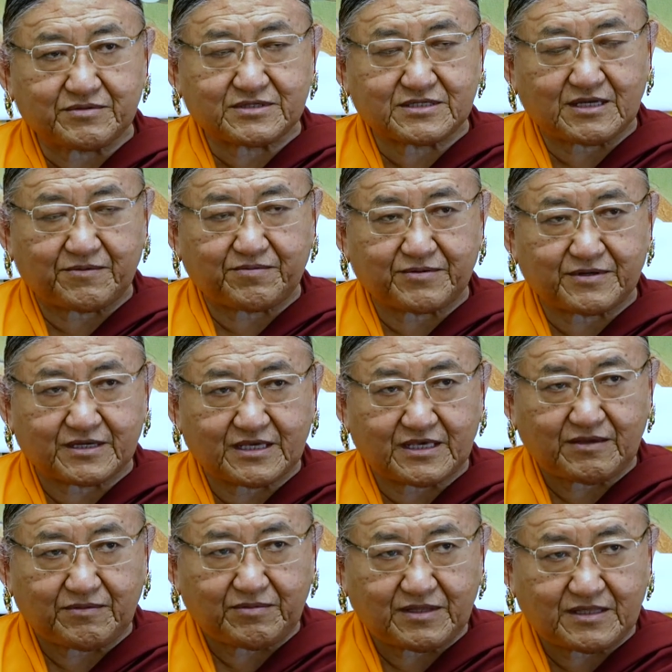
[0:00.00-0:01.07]
suffering,
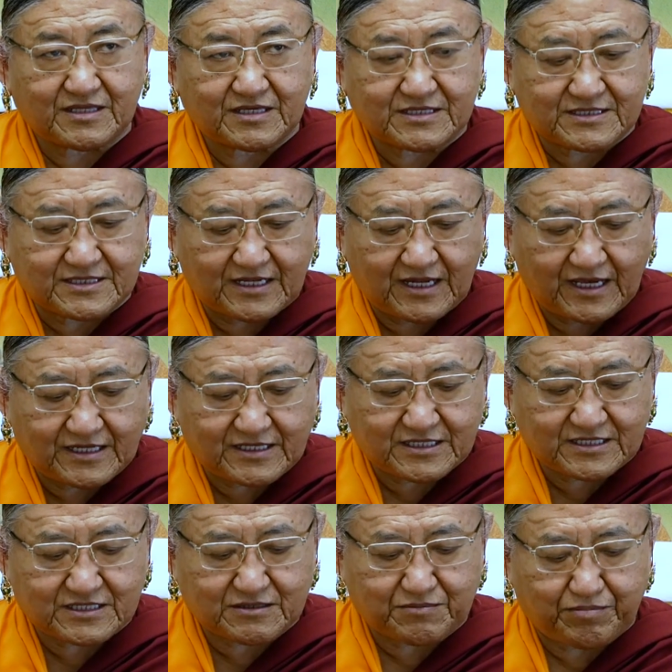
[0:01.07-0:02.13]
even the
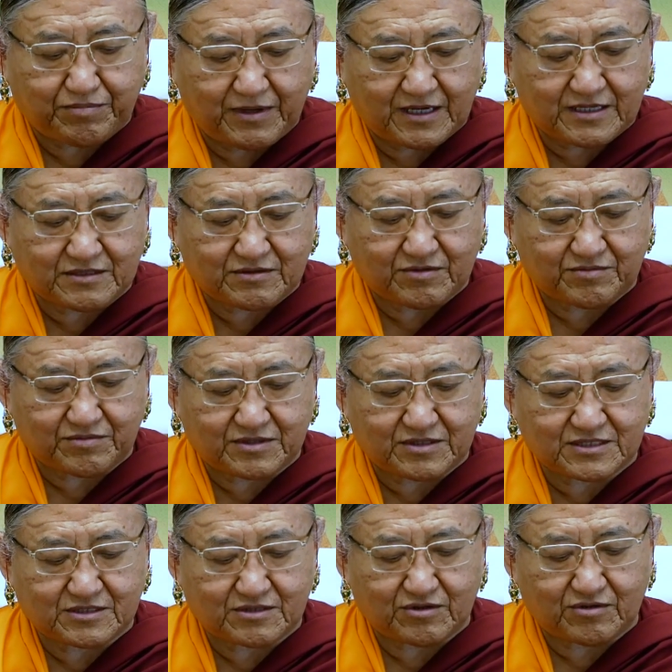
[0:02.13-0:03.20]
slightest part of
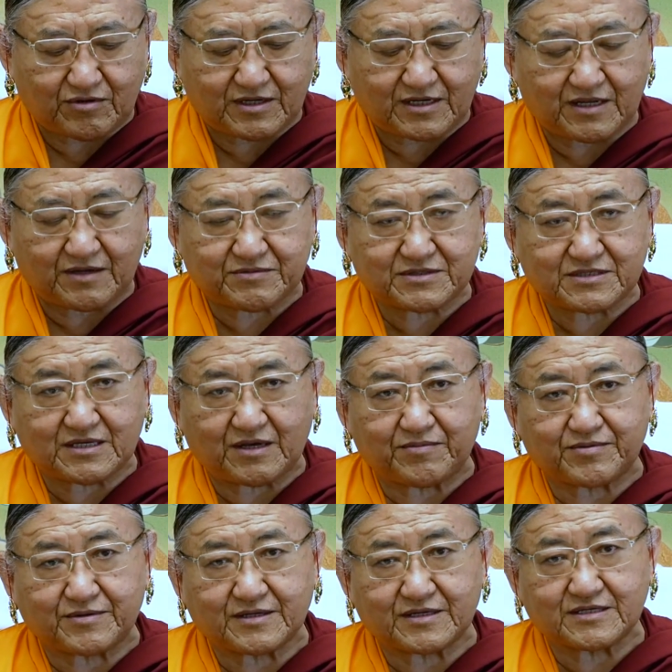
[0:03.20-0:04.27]
the lower arm
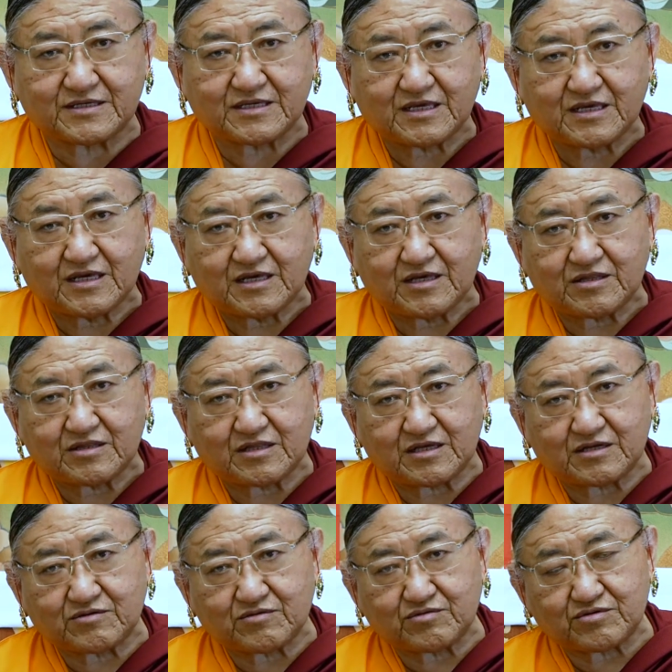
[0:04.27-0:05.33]
sufferings,
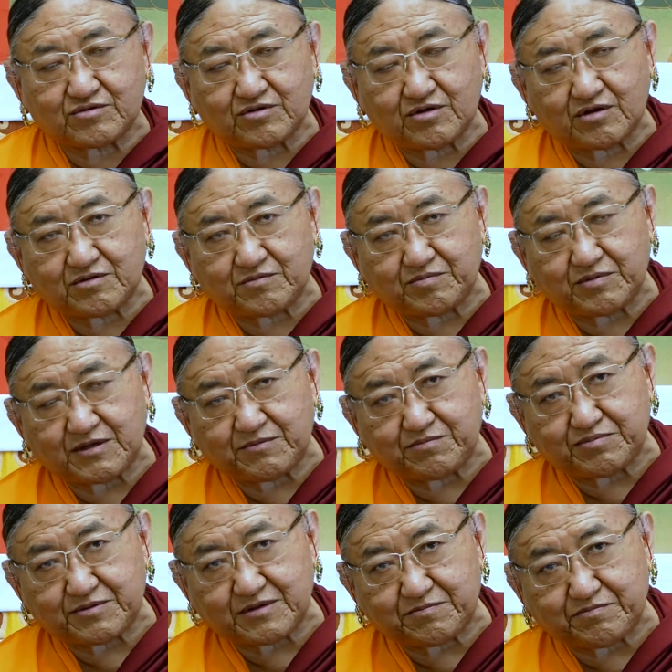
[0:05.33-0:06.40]
that could not be
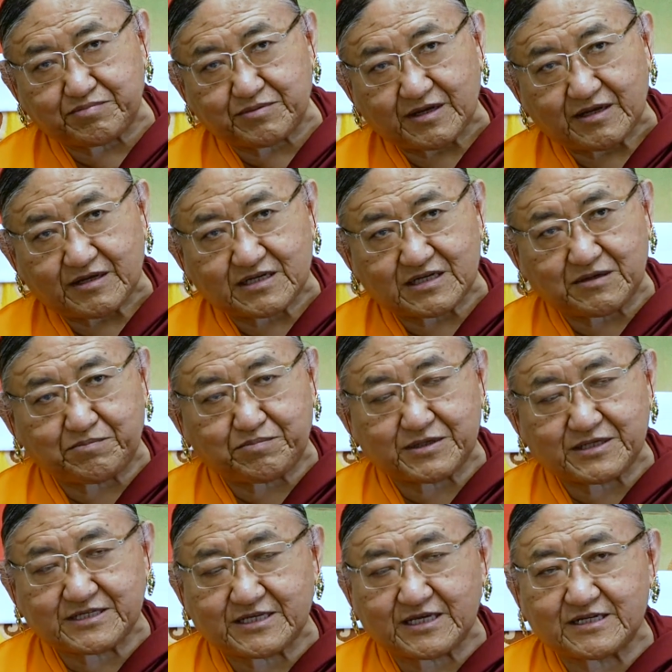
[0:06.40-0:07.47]

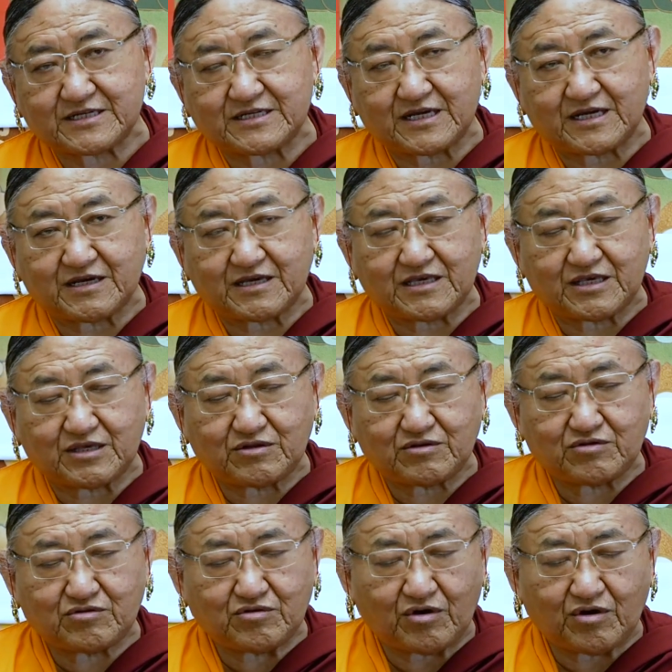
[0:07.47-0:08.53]
represent
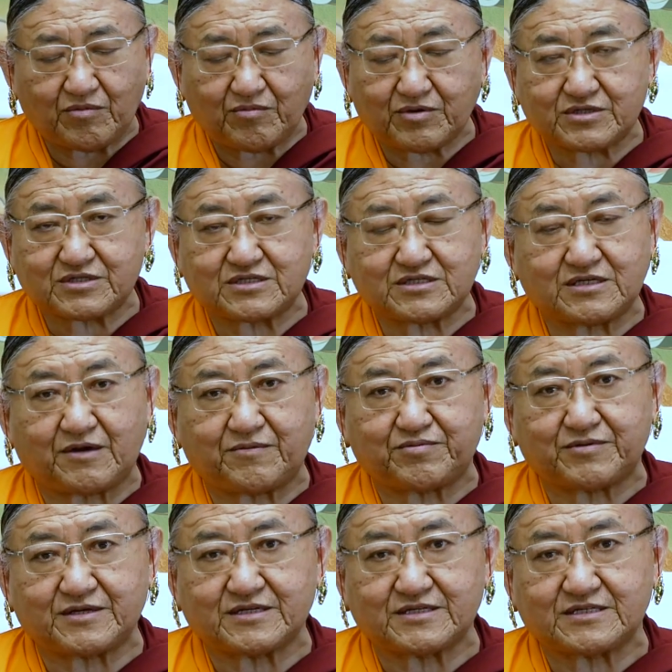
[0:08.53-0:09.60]
enormous
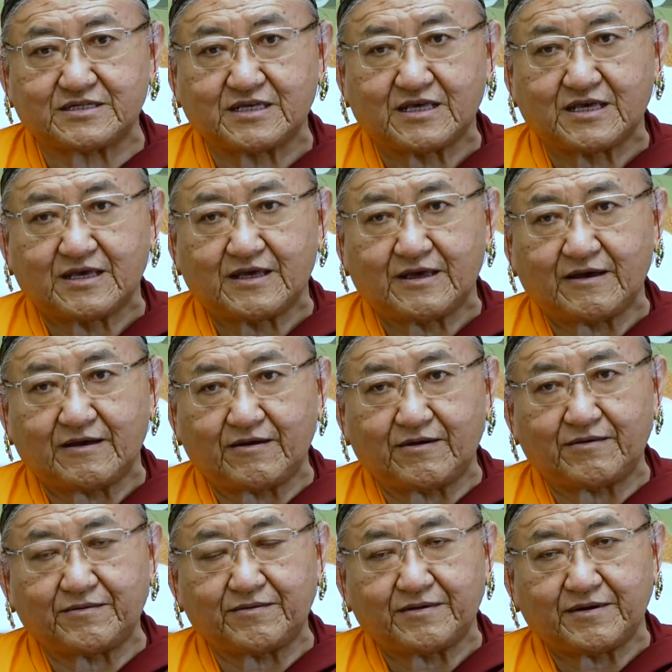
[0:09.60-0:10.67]
sufferings
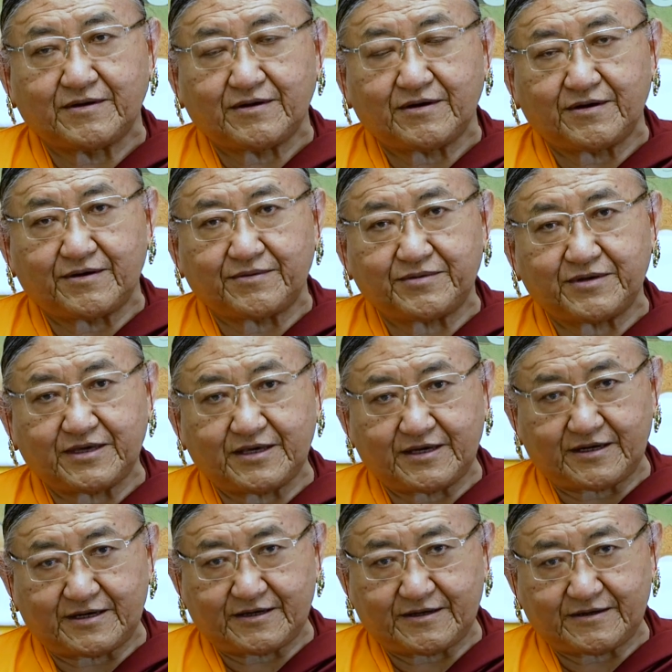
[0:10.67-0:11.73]
of
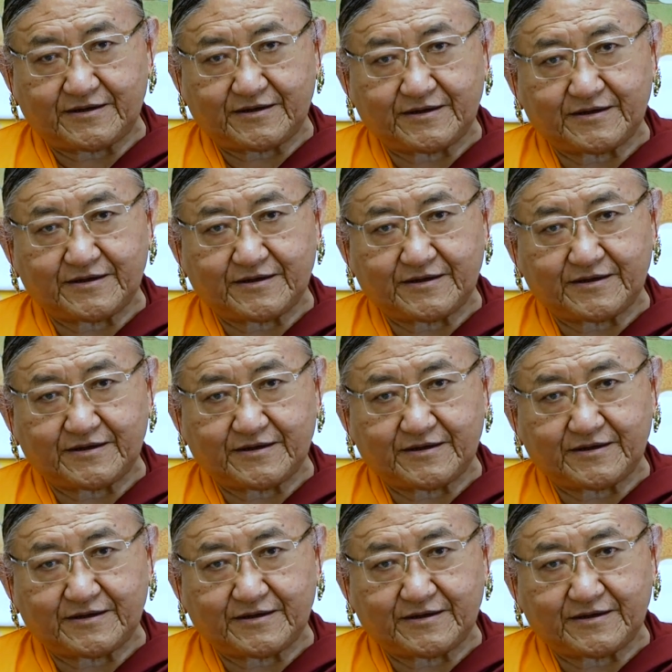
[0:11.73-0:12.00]
here.